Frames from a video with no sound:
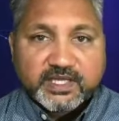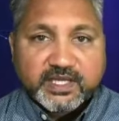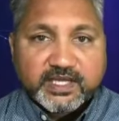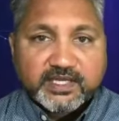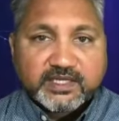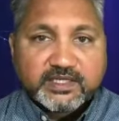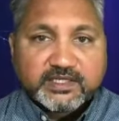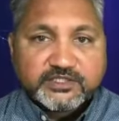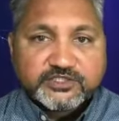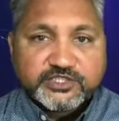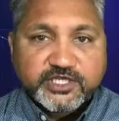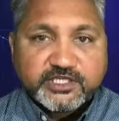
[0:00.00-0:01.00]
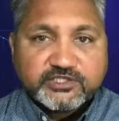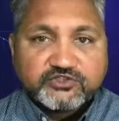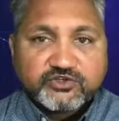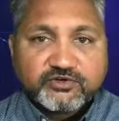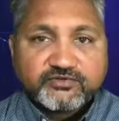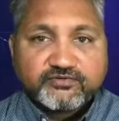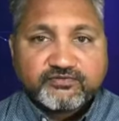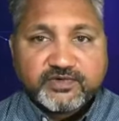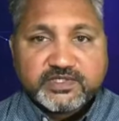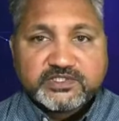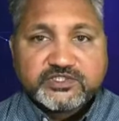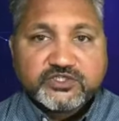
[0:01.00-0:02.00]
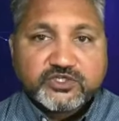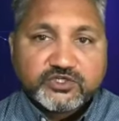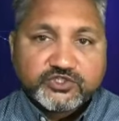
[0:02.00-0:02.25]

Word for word: And change of one's